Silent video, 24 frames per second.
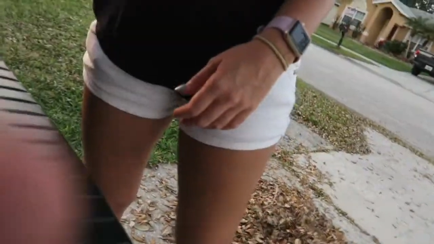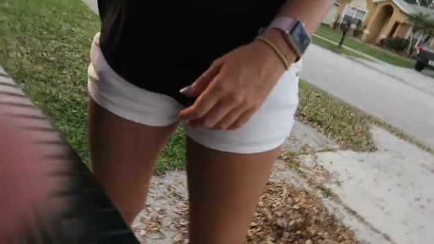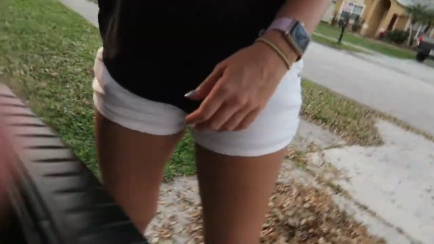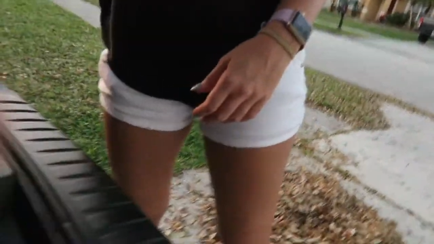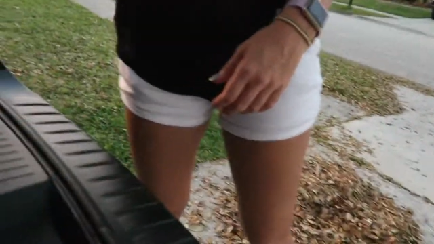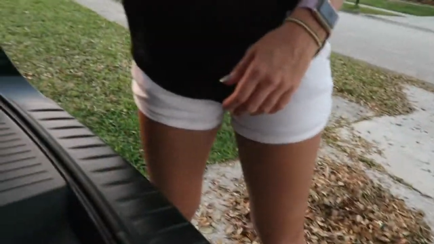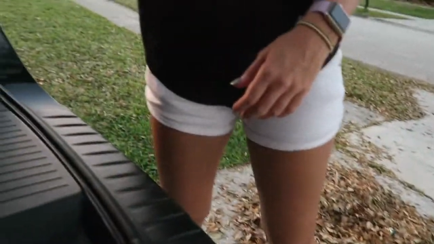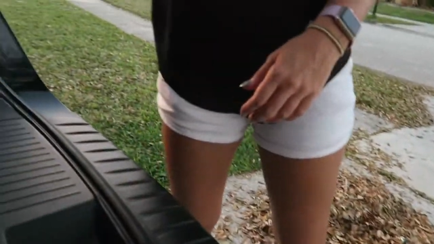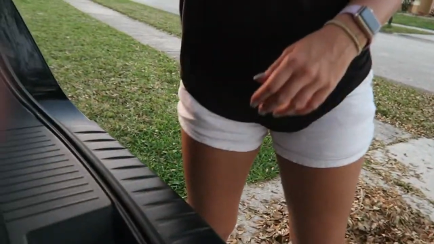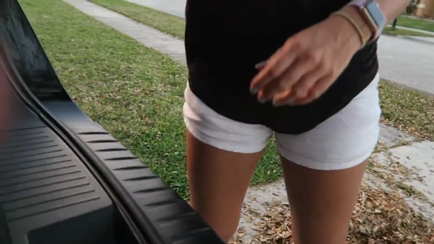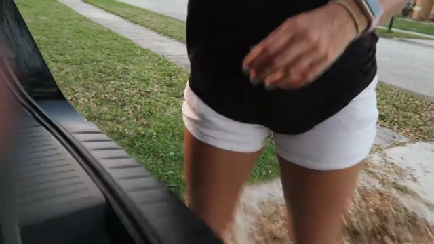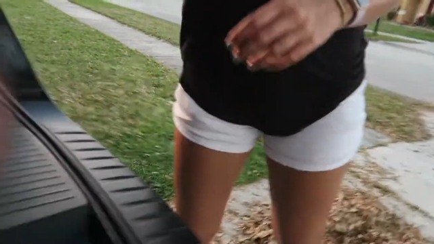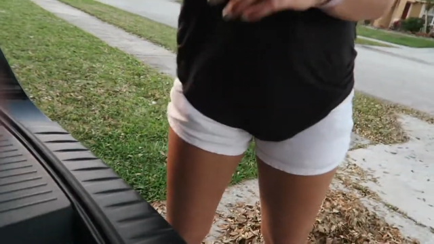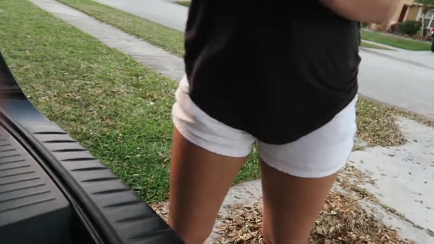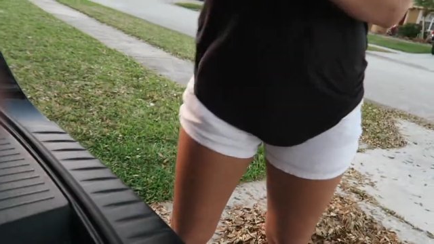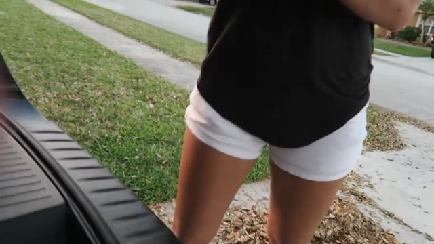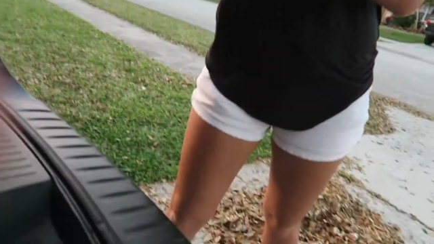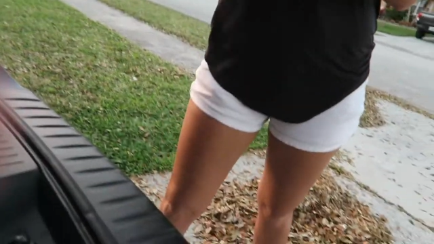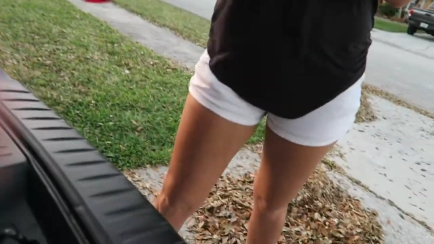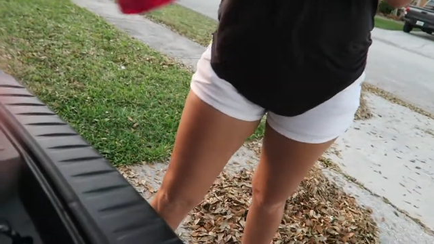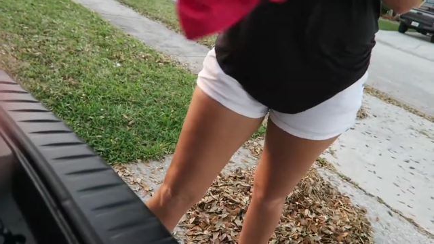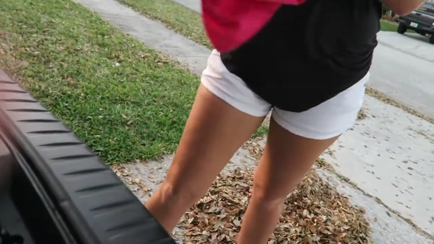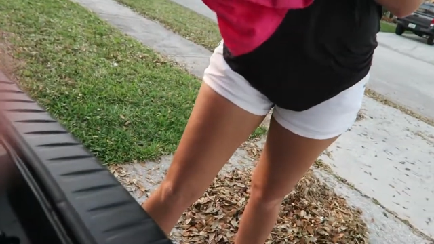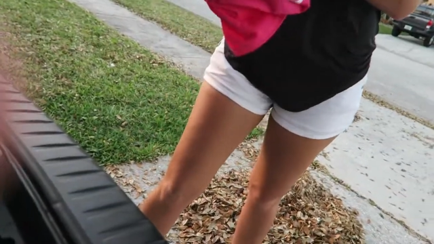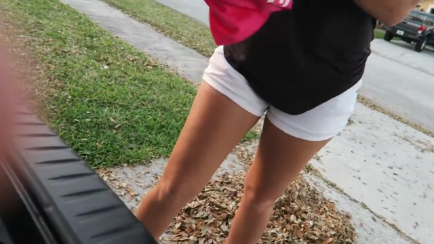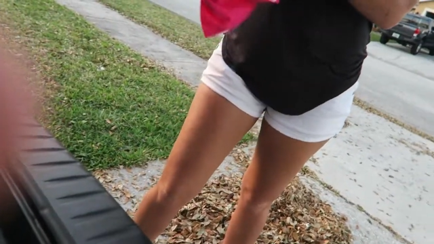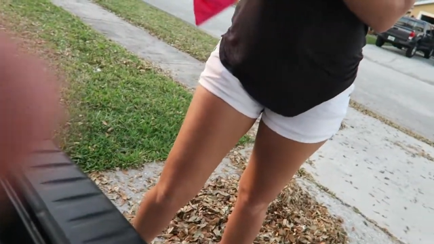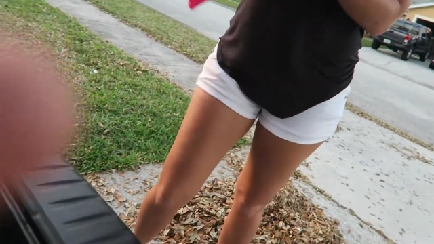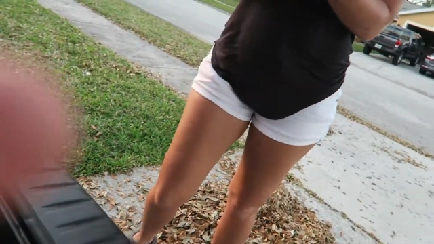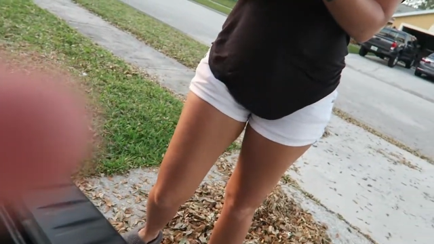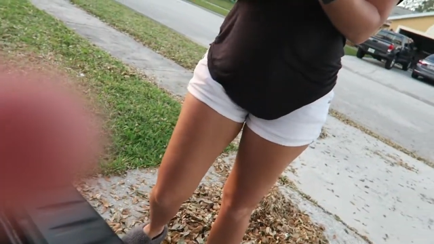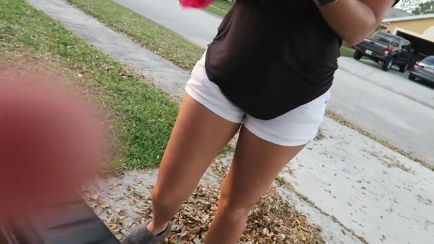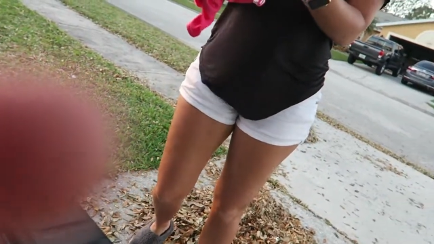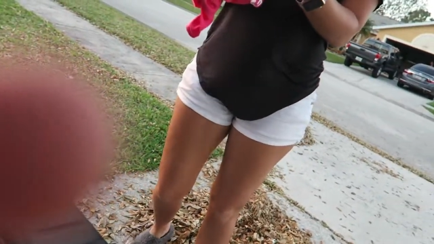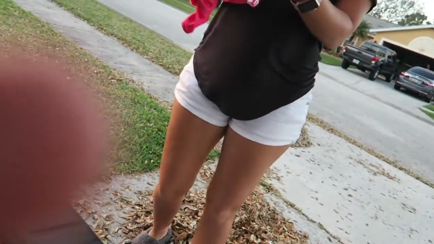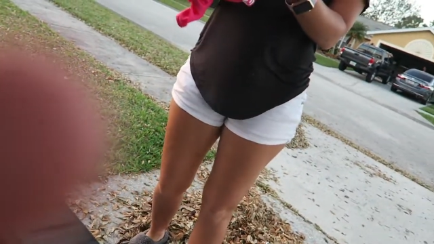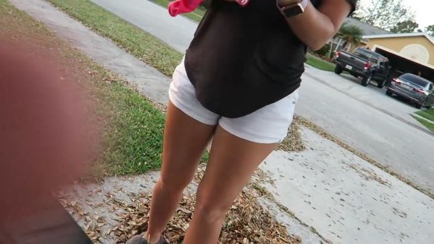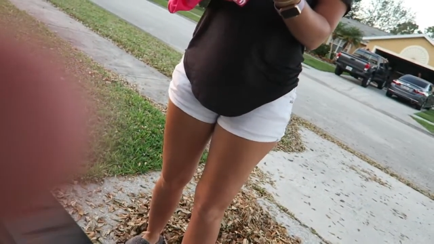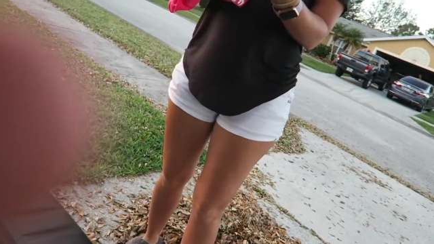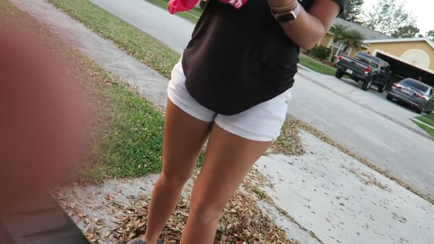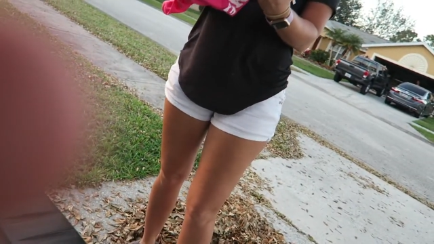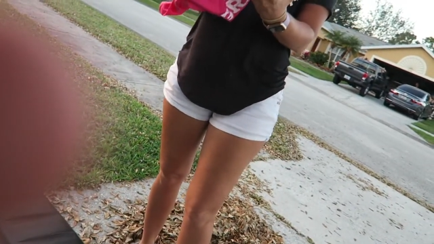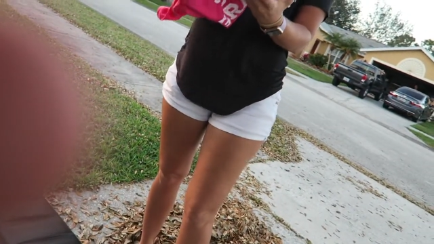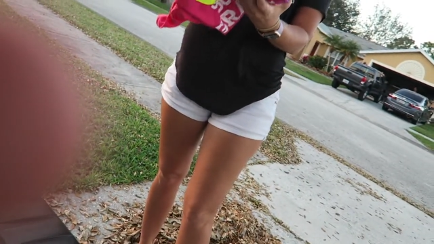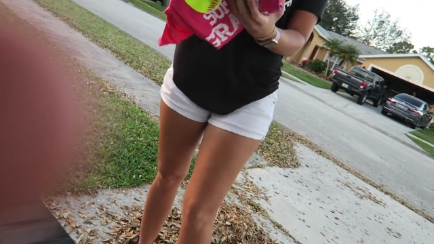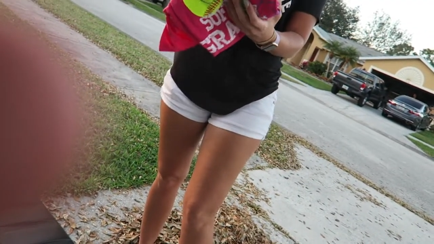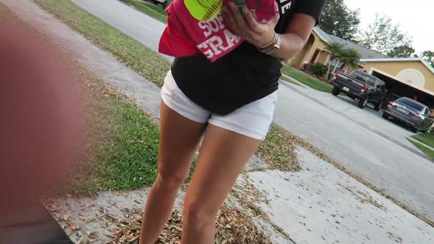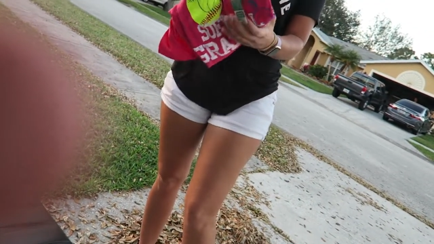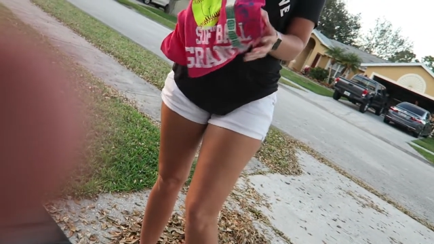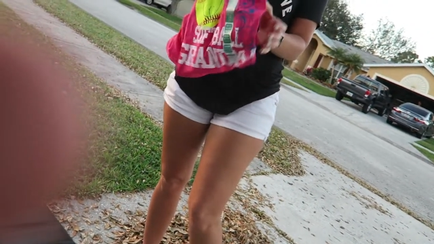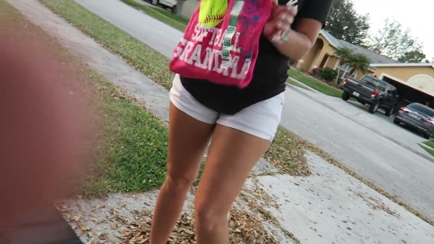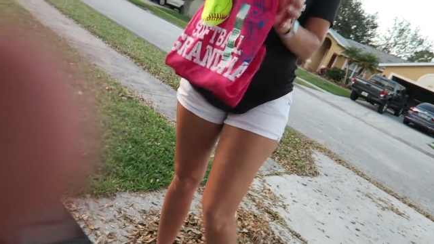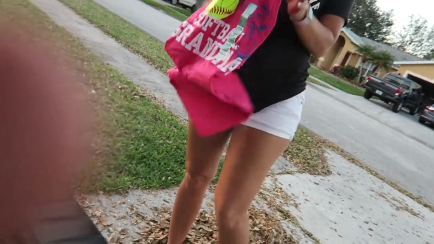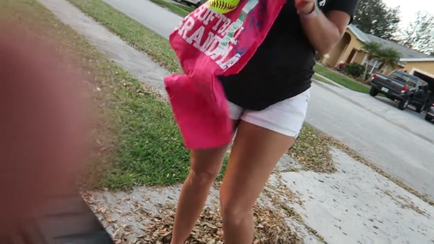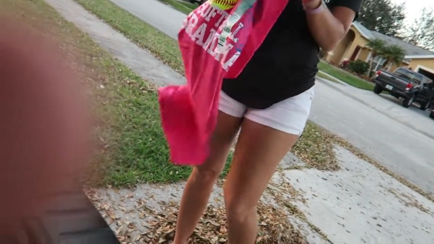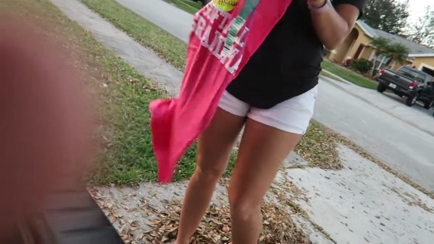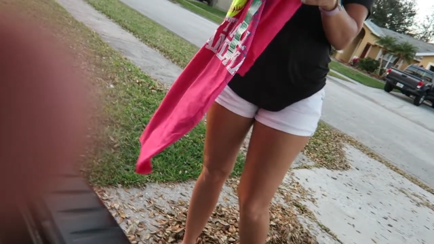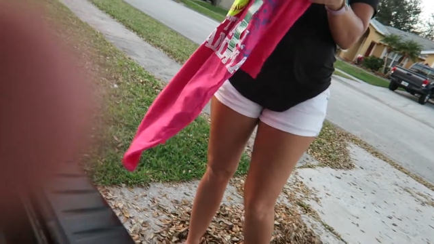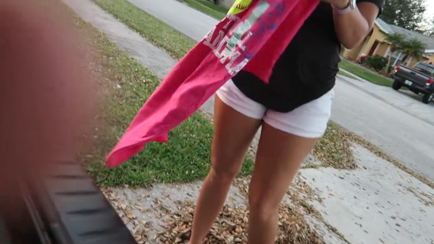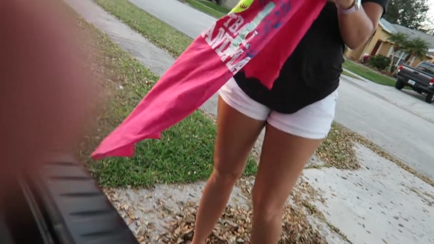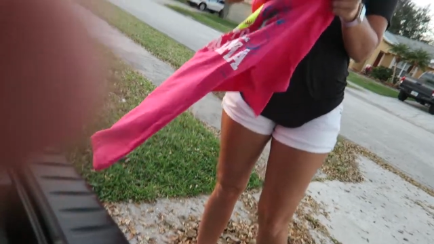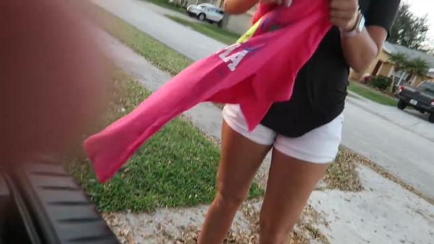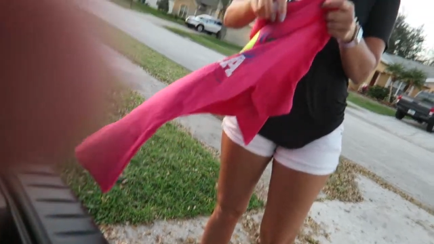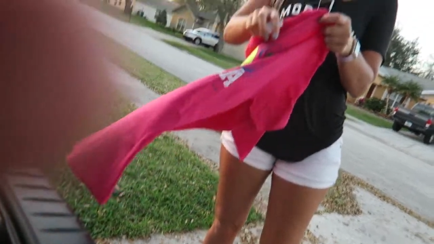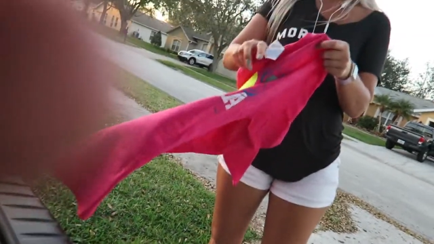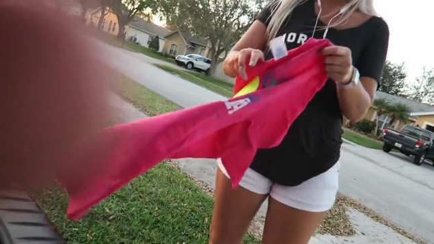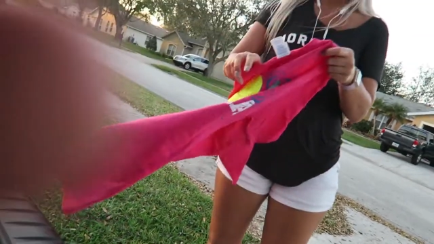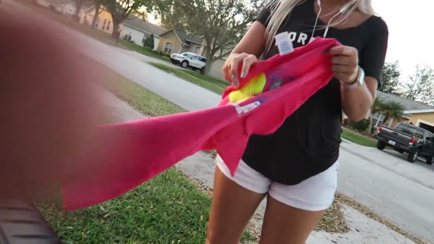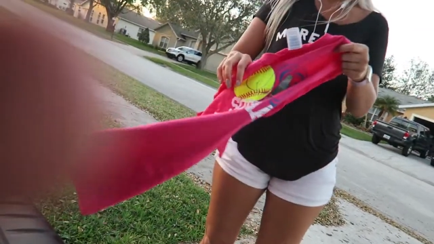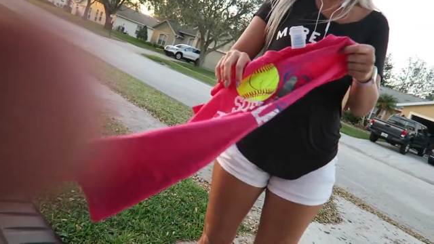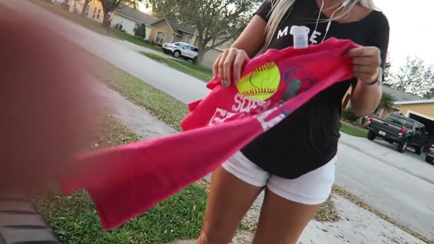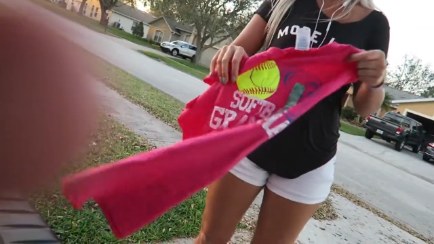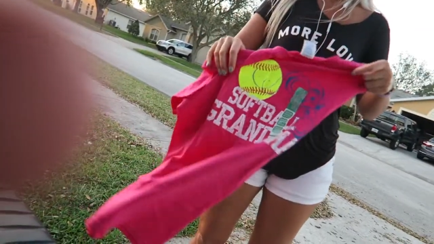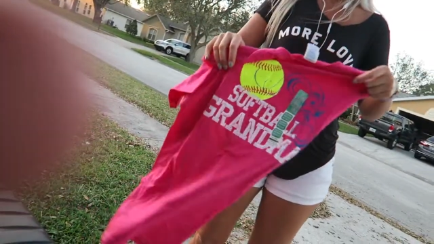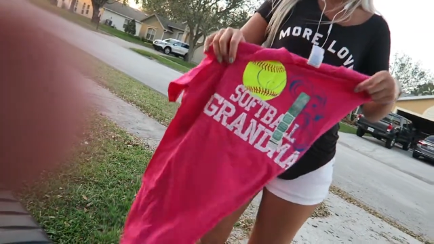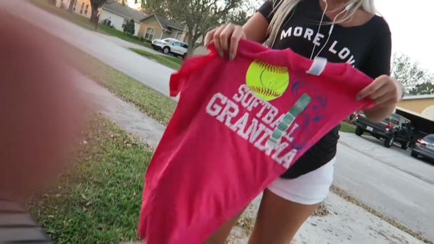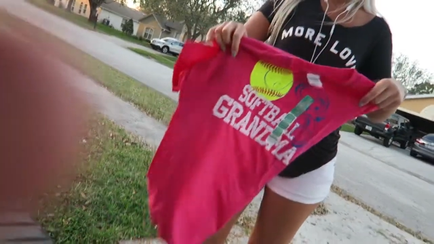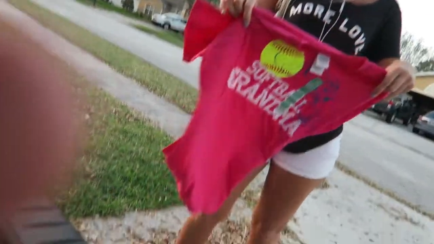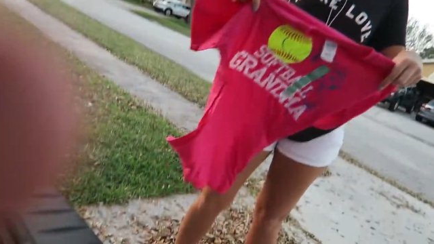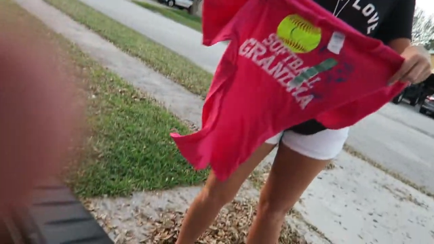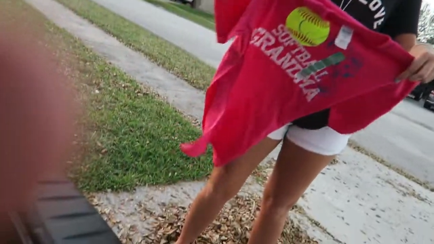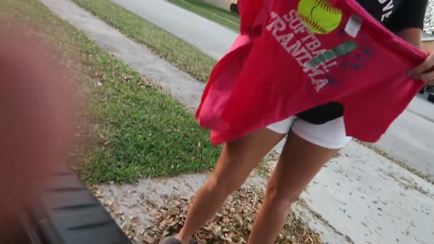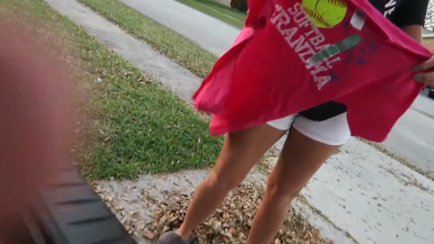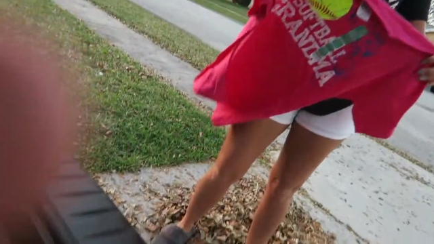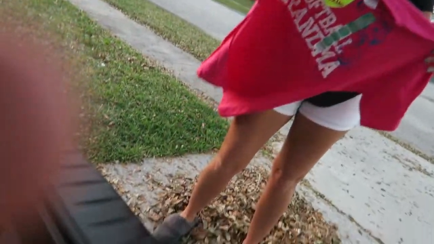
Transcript: No face is visible, so there are no lips to read.